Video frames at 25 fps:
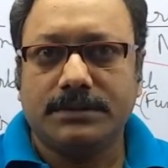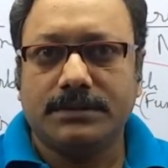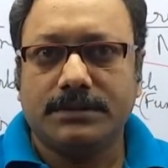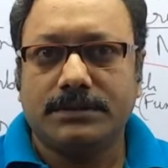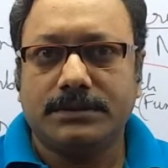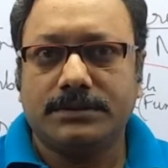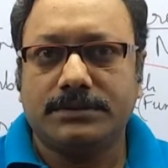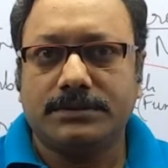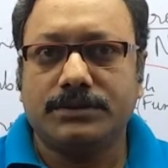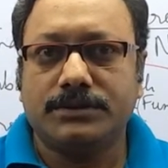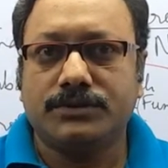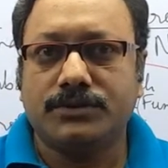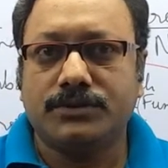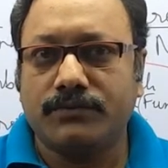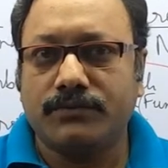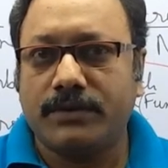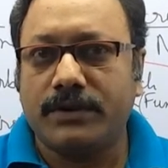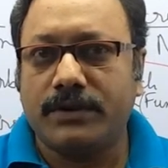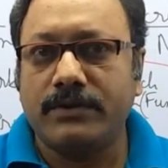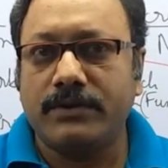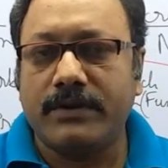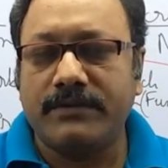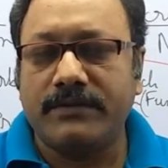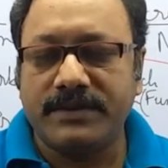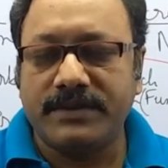So far we
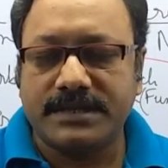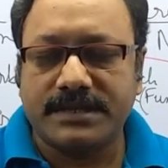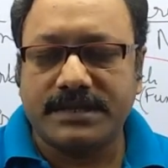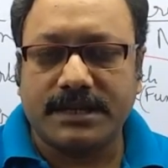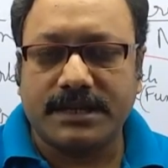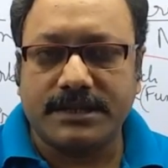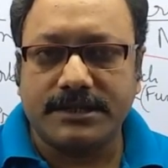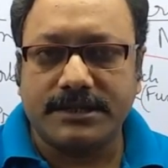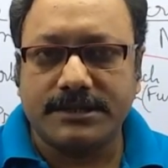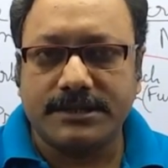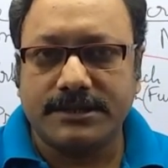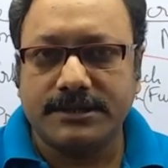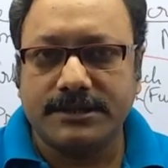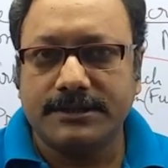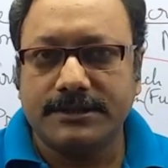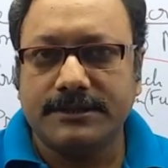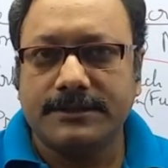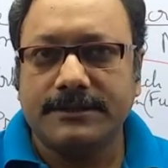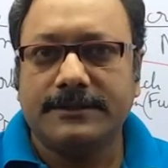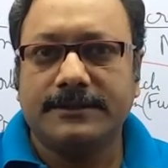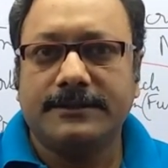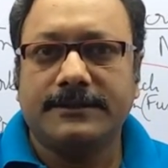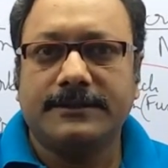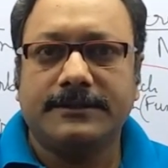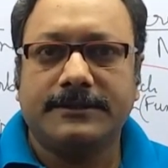have discussed
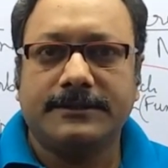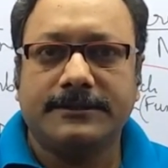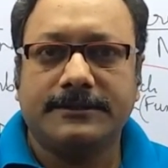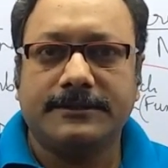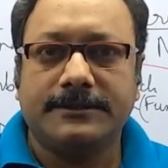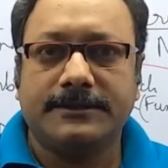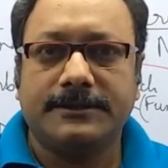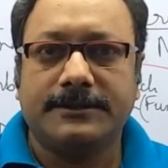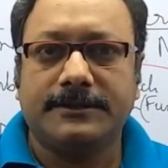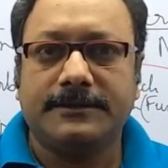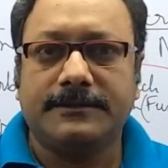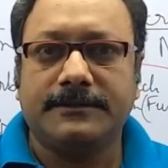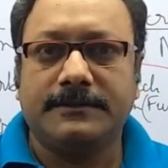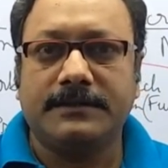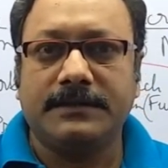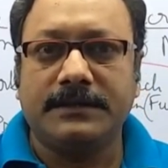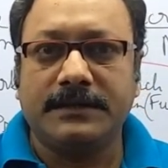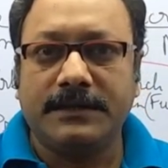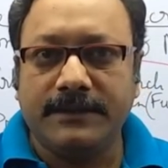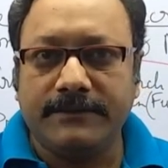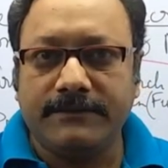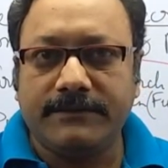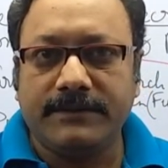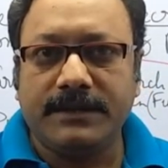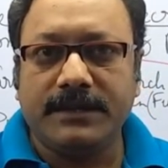the
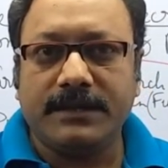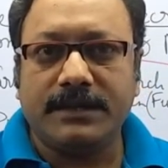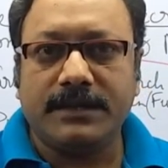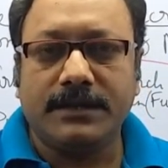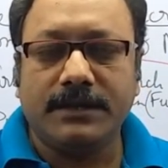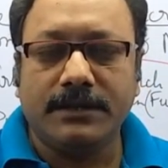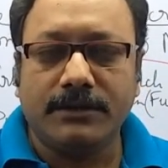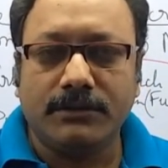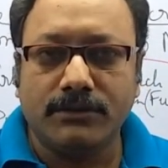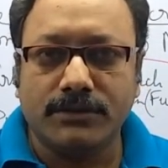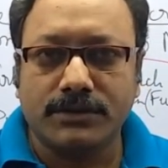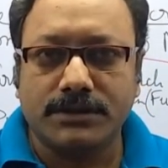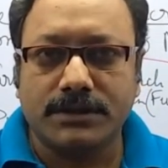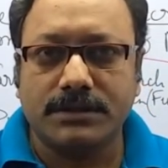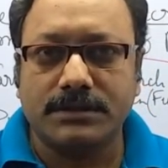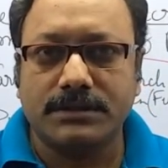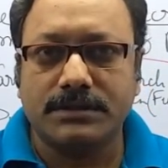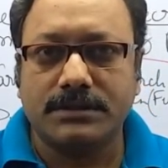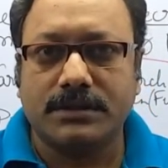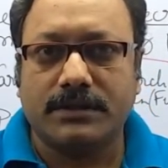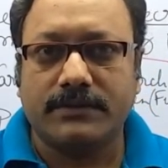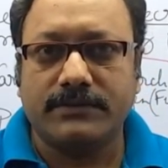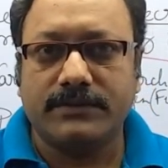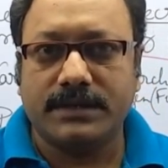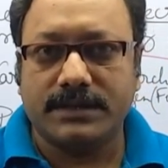living inclusions
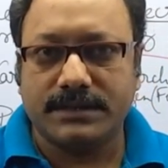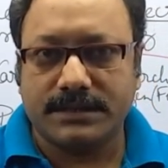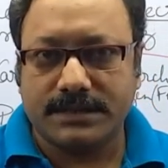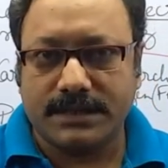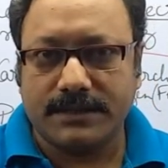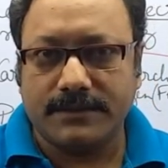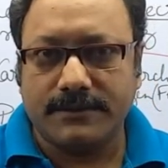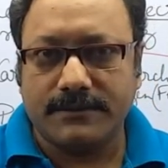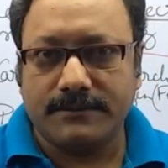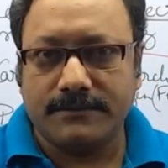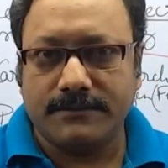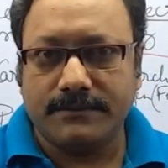of the cell